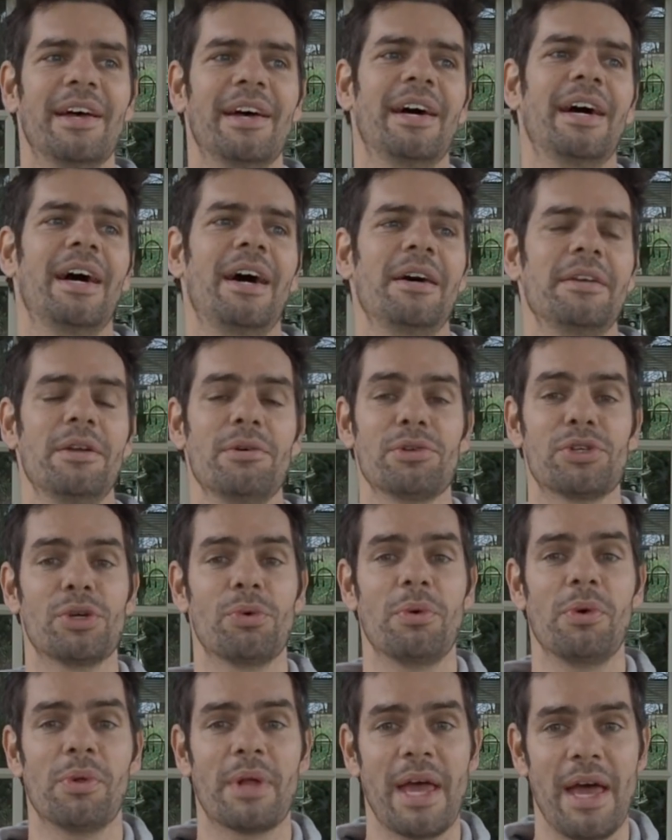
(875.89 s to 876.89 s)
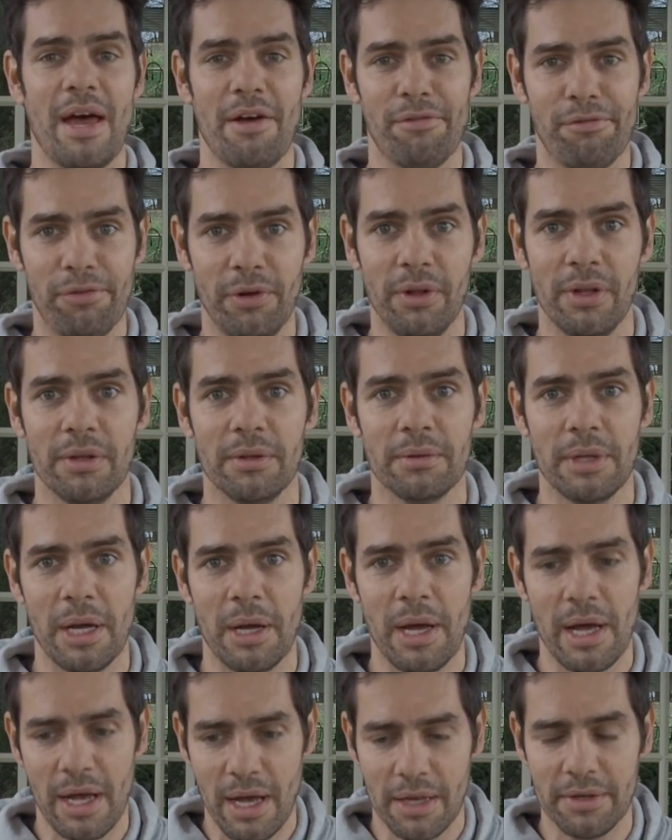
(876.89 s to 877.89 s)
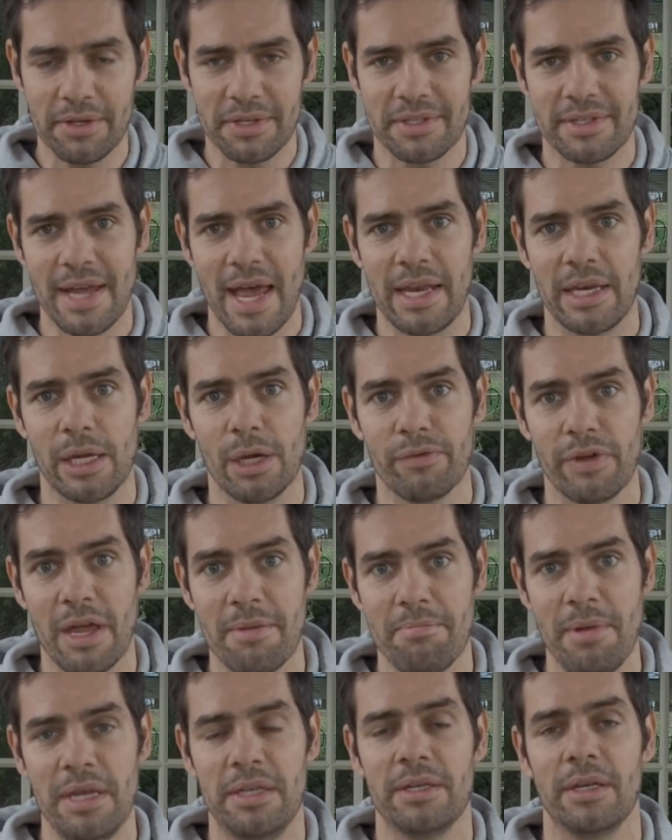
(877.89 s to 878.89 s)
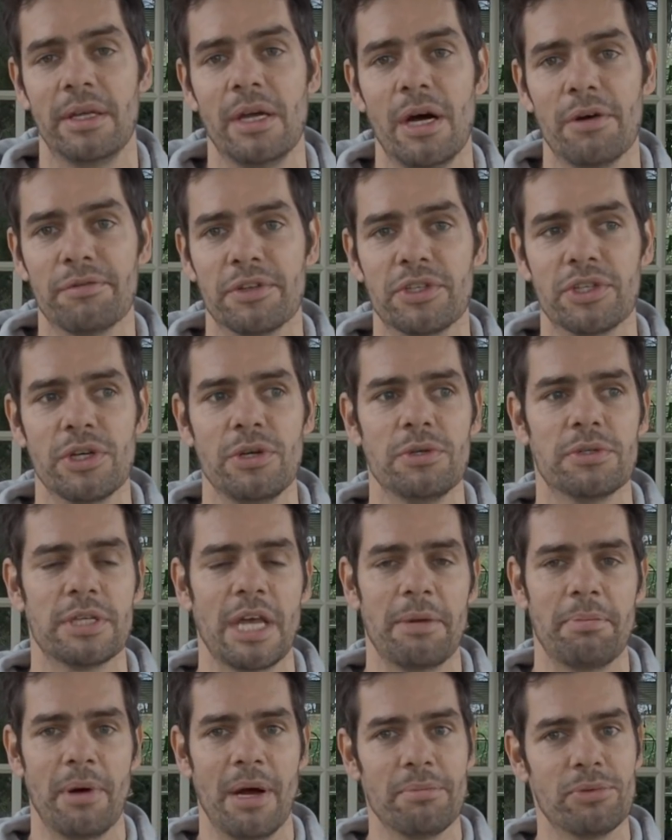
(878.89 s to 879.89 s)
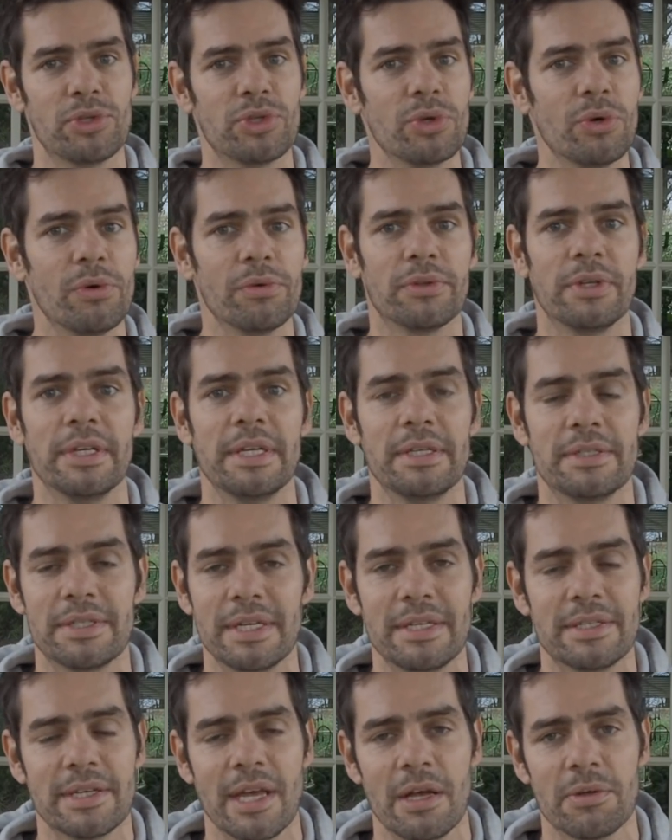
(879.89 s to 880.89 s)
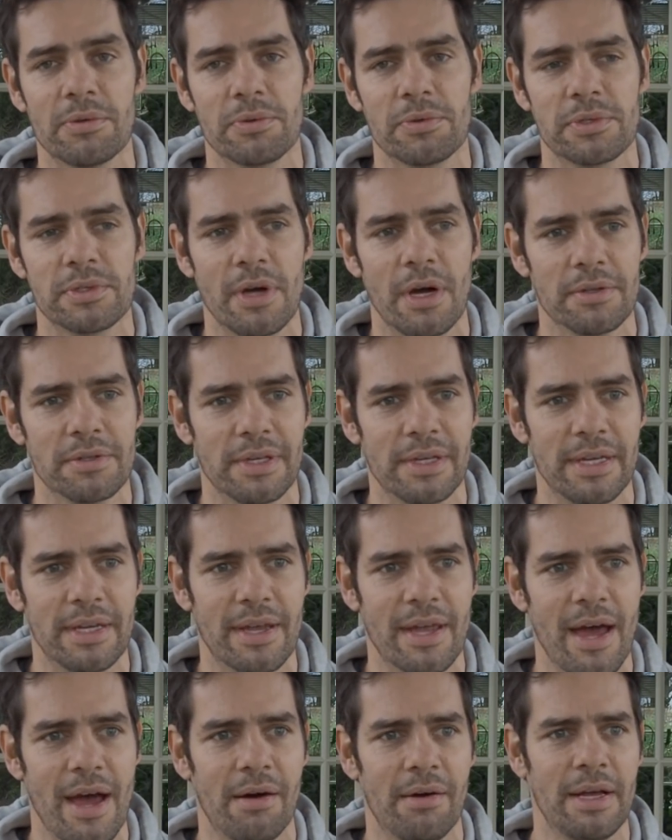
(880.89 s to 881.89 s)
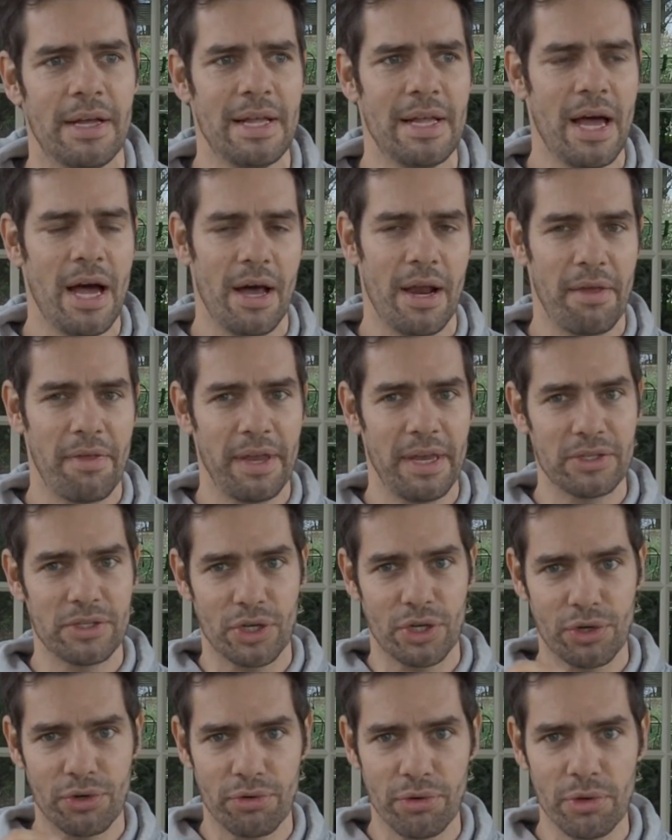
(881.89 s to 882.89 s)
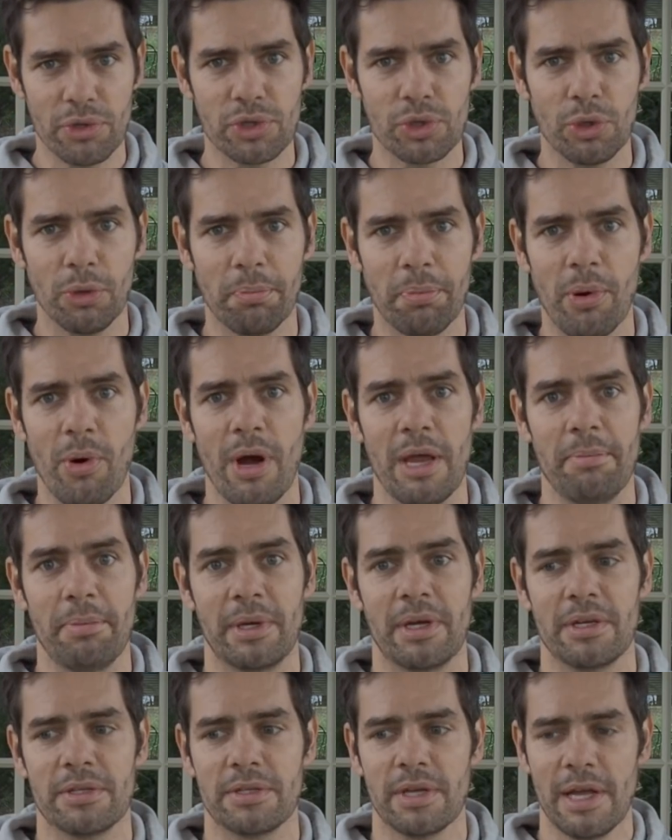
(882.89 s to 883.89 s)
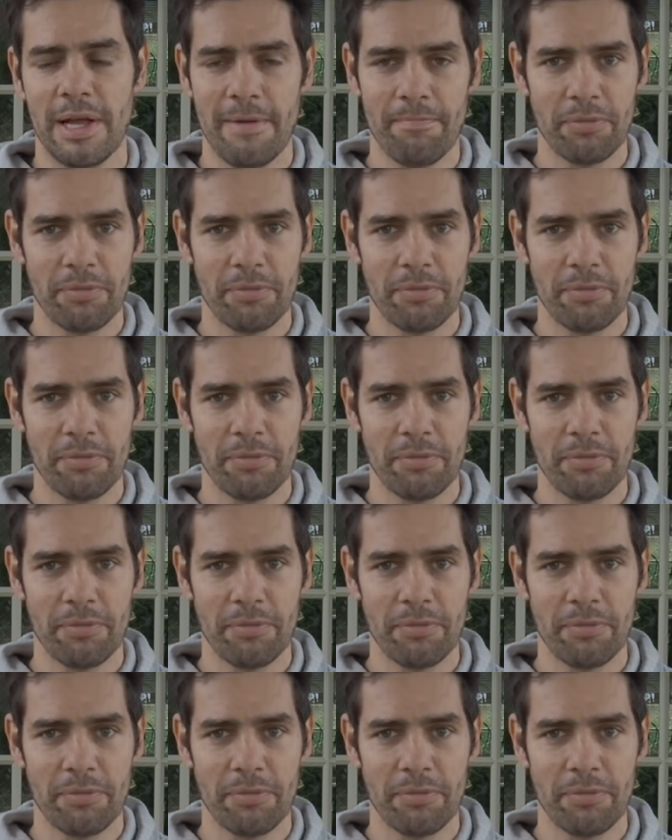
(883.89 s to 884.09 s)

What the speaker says: I'm not sure we'll get a full understanding of it immediately after Tuesday, but I'm sure the details will start to leak out. And I think it's a crucial point, because